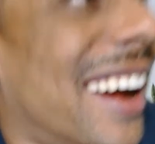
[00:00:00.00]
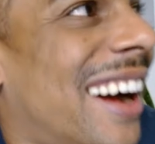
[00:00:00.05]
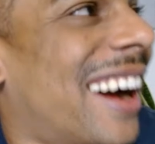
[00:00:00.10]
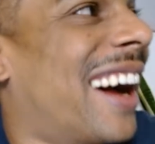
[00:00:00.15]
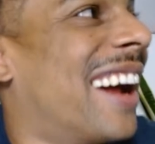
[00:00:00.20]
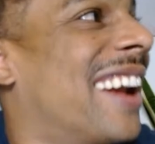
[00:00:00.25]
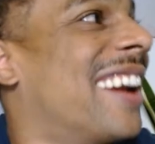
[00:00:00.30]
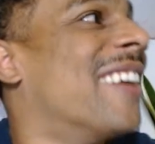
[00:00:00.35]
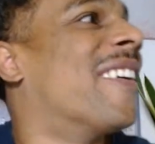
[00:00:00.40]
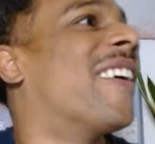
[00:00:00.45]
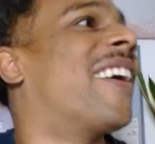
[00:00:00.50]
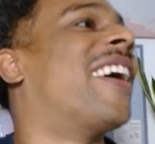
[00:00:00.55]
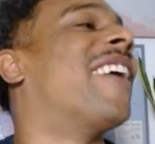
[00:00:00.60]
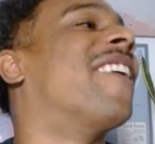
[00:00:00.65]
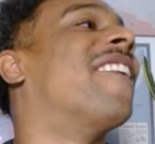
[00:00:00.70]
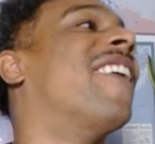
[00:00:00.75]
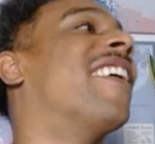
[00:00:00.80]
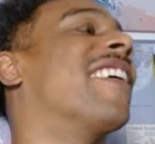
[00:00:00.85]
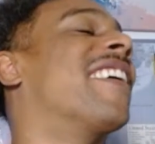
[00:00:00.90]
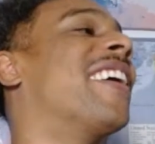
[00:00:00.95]
I know where I
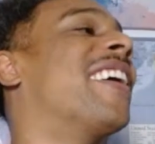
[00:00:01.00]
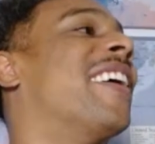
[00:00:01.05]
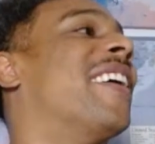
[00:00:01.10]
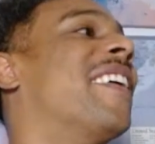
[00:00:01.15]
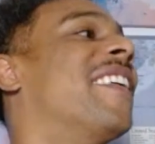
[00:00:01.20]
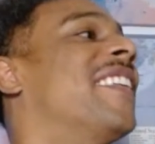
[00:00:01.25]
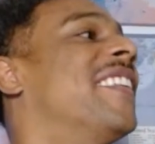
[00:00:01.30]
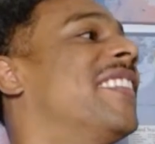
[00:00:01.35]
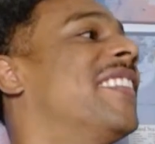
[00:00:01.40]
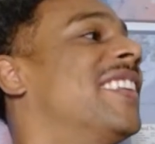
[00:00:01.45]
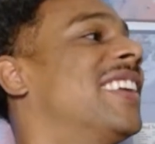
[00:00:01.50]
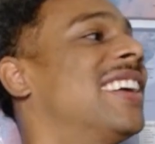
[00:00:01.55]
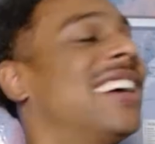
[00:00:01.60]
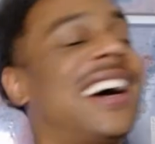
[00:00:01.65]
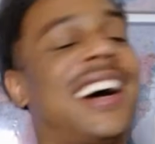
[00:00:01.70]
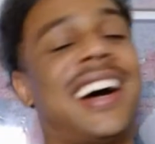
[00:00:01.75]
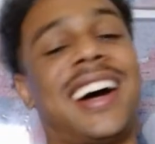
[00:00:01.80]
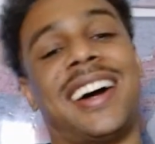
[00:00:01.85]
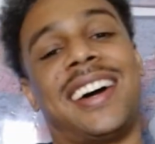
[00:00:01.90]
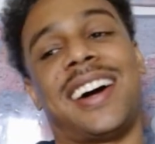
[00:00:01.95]
won't go.
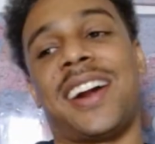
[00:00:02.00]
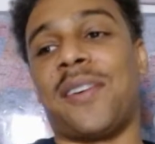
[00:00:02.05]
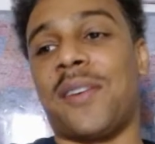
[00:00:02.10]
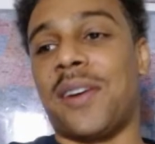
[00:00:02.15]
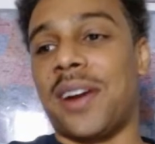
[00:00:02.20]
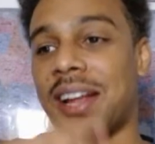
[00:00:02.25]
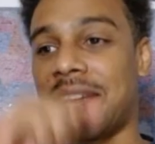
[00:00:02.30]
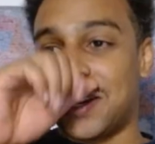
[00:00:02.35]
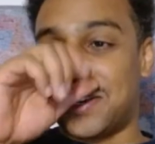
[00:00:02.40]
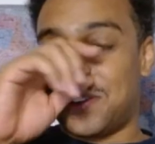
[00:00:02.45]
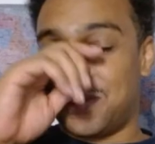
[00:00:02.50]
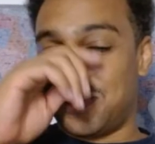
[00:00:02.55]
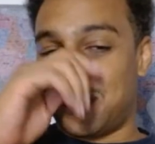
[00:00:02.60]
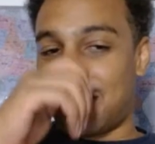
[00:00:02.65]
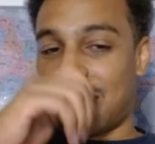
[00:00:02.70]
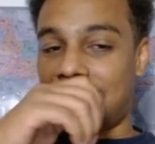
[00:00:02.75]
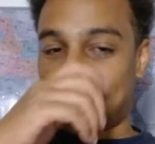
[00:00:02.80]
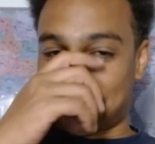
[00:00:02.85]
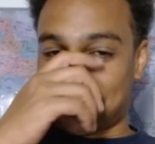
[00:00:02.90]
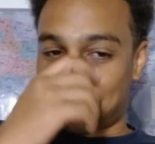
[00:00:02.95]
I don't want to get too
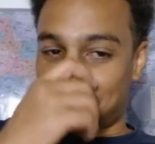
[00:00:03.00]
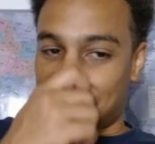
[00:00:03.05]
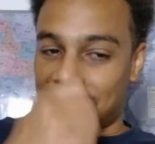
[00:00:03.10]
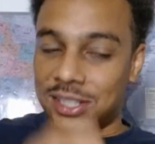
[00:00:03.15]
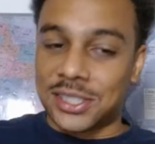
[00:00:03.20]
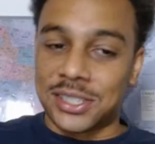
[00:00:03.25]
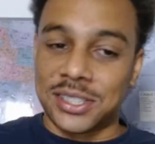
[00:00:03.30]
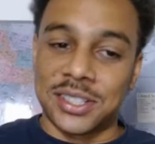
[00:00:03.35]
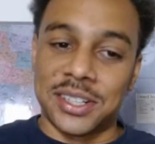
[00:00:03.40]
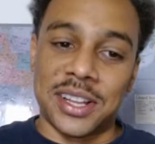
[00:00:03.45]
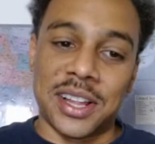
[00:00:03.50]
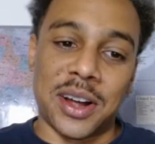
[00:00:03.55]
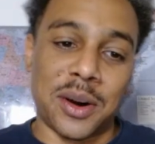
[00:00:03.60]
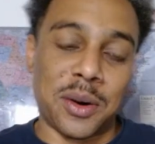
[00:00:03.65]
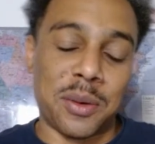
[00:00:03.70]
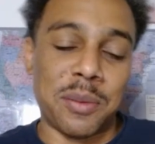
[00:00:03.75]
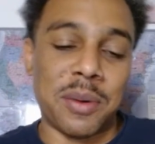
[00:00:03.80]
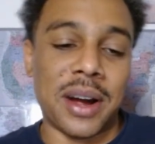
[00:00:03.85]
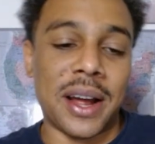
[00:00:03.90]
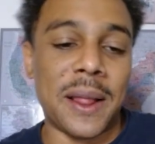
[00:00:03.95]
controversial
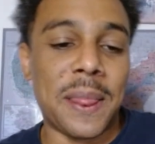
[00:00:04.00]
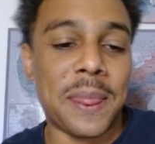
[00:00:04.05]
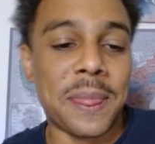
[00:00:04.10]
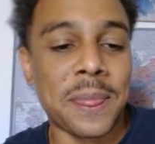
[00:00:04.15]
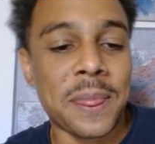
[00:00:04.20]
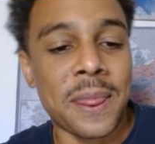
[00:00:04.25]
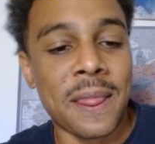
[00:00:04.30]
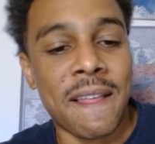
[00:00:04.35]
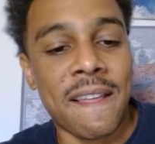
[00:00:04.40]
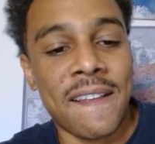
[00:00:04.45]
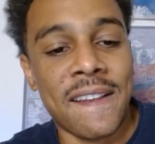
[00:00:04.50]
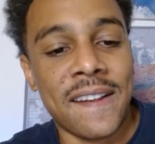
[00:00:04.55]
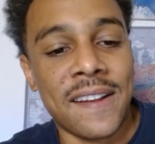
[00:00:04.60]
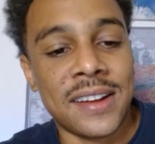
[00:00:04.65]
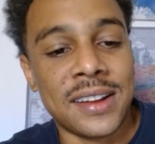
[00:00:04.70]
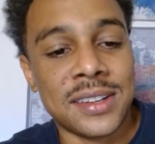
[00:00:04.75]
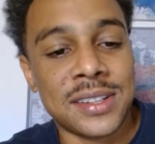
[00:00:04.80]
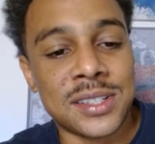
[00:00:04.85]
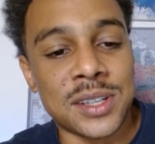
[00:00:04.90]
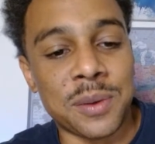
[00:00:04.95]
though, but
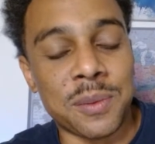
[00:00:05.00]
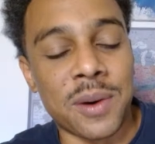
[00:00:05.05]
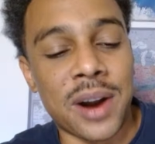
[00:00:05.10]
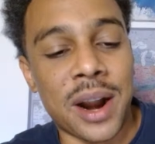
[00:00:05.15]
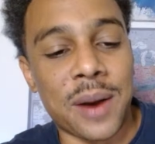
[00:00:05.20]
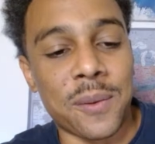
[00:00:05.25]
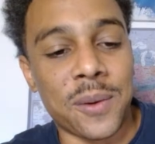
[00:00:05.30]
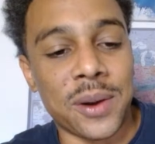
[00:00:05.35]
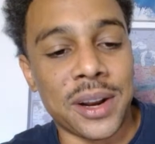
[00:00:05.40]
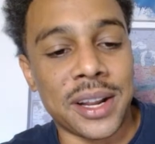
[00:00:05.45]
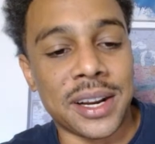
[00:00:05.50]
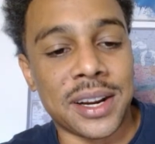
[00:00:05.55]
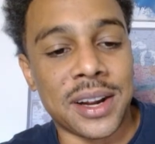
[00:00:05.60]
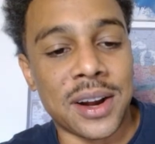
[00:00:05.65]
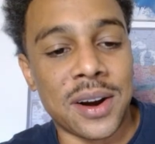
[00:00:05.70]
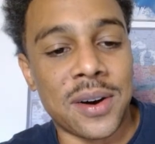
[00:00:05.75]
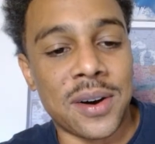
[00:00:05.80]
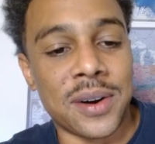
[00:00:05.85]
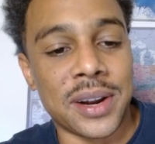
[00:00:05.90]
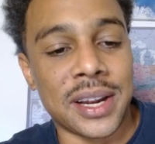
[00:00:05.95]
somewhere I wouldn't
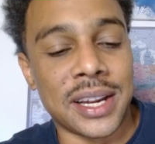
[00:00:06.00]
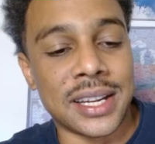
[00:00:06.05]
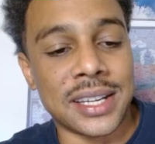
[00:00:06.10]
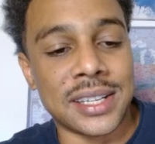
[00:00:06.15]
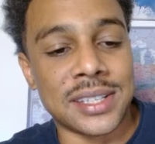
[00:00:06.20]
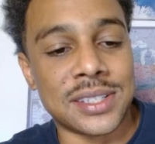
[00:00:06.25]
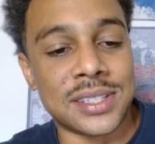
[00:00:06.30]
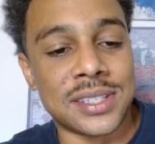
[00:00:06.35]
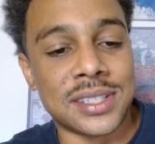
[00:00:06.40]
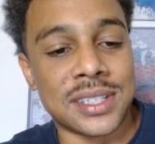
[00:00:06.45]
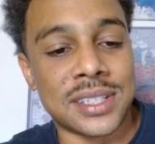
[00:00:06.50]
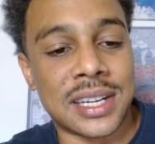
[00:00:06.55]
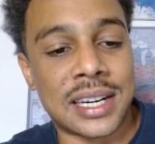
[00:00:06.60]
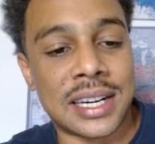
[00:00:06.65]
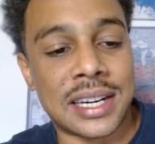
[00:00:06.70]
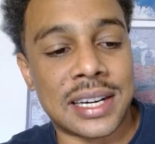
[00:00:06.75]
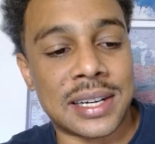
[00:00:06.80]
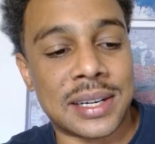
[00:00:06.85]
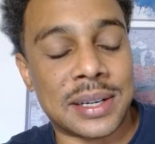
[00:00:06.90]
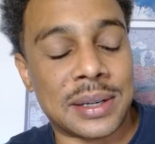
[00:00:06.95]
go is
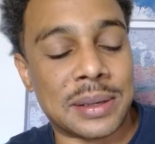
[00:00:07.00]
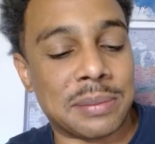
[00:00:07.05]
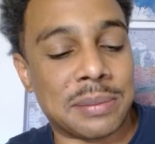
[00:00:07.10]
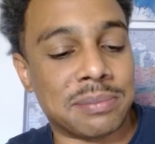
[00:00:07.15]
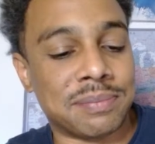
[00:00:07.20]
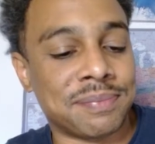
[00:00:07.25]
I